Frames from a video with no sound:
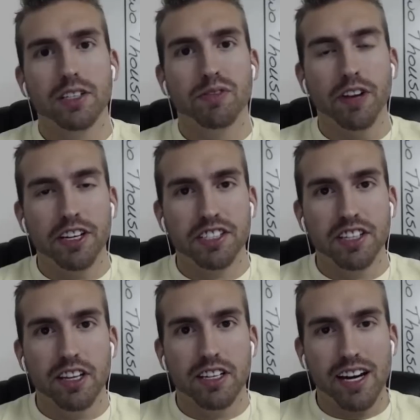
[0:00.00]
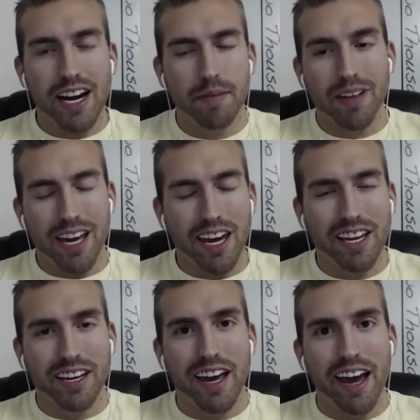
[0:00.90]
finished in the top 8
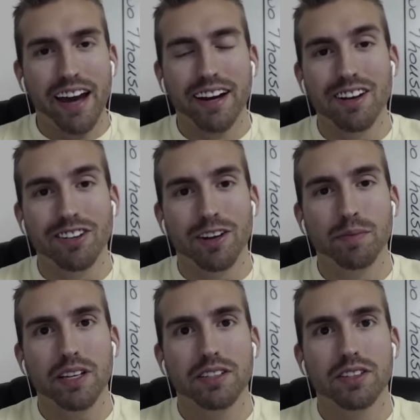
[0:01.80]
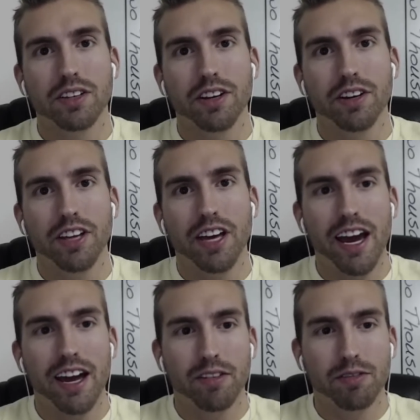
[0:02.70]
at Columbus. So, they
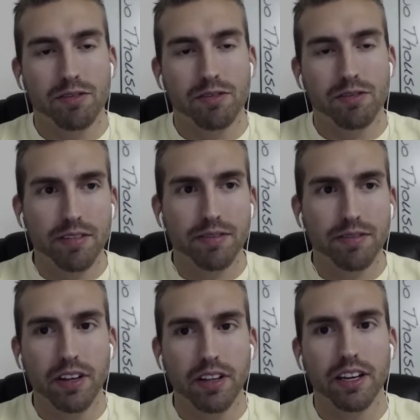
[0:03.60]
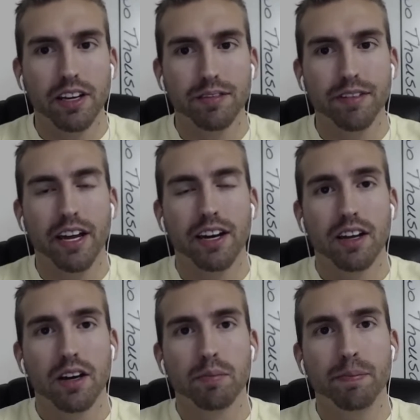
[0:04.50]
had a rough Philly event,
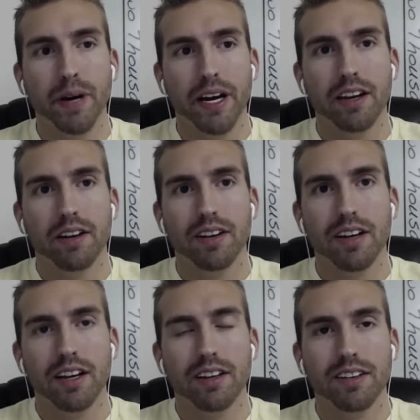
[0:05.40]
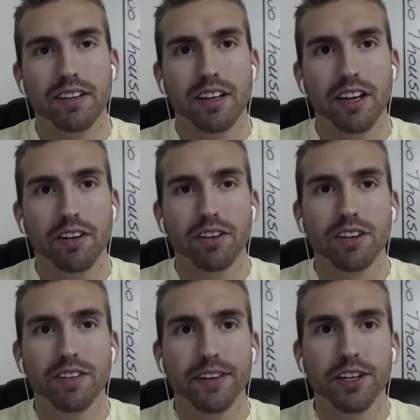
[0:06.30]
but
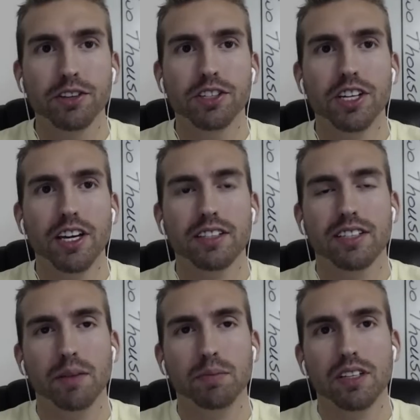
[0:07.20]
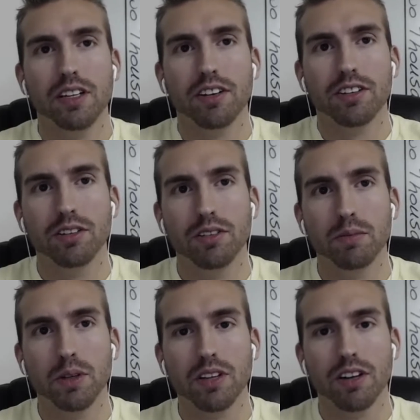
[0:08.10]
Gucci and Tipsy are two of the
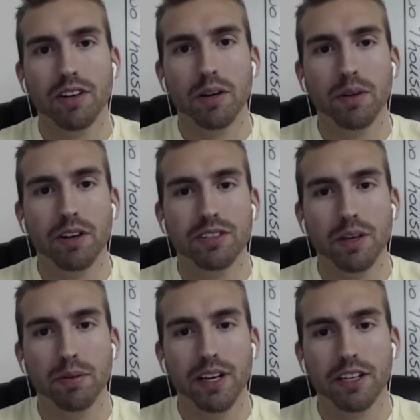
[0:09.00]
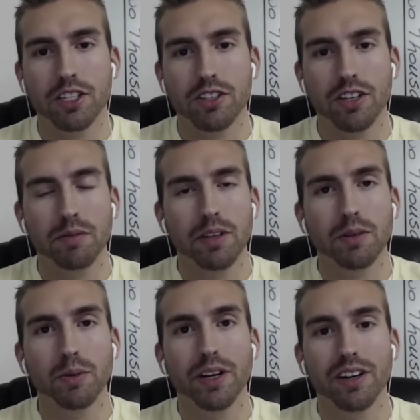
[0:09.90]
most underrated players. They play extremely
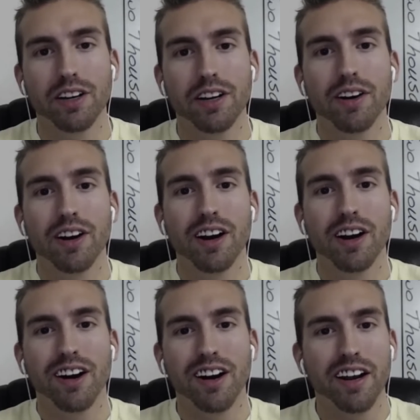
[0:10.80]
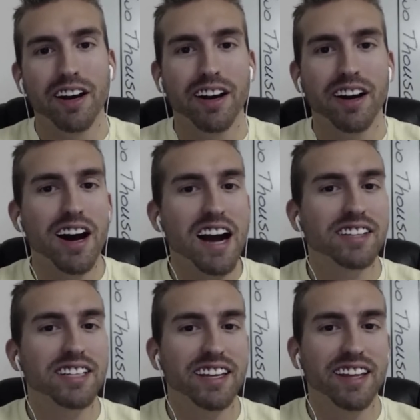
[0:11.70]
weird, On
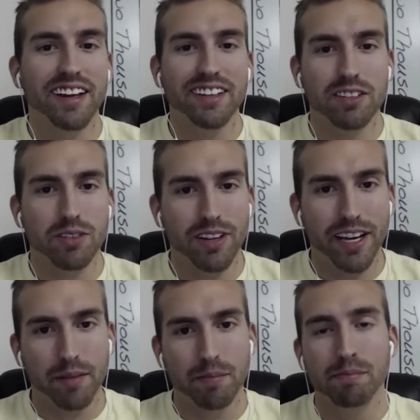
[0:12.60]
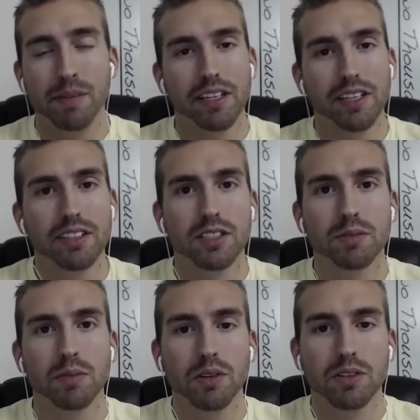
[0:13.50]
Octane, they like to throw like a million
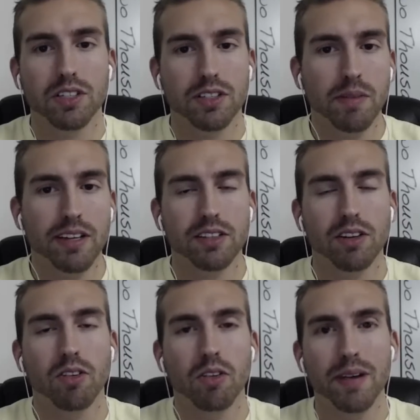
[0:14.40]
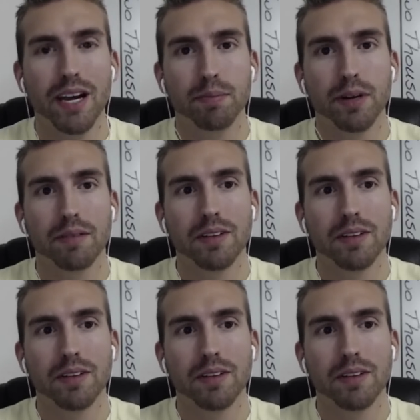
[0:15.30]
smokes, just mess the whole map up.